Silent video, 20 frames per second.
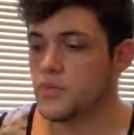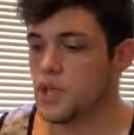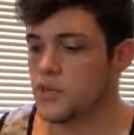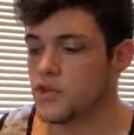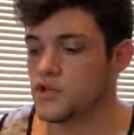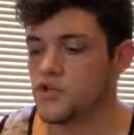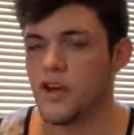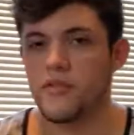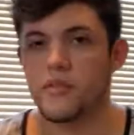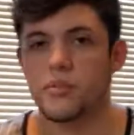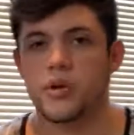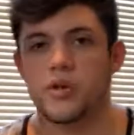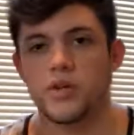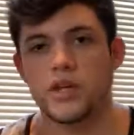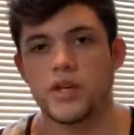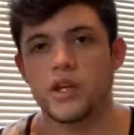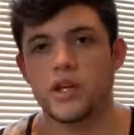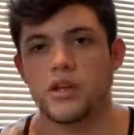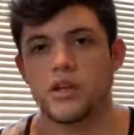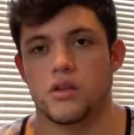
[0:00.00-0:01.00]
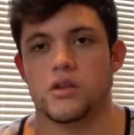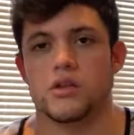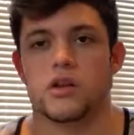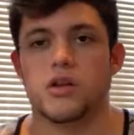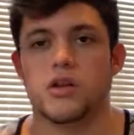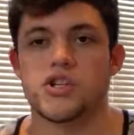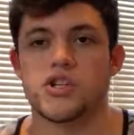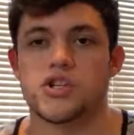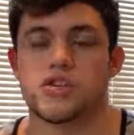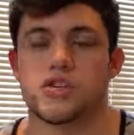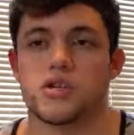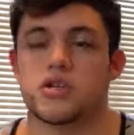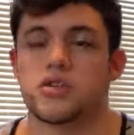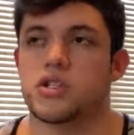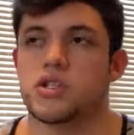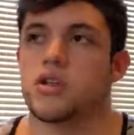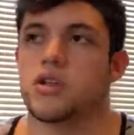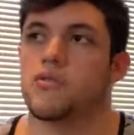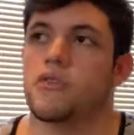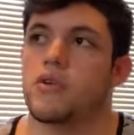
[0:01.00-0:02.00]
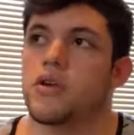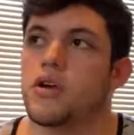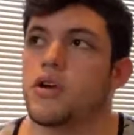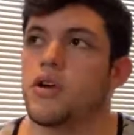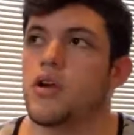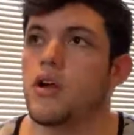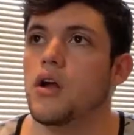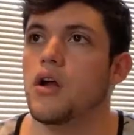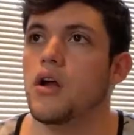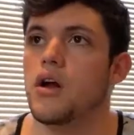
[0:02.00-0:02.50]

the drivability, the clutch is a little stiffer.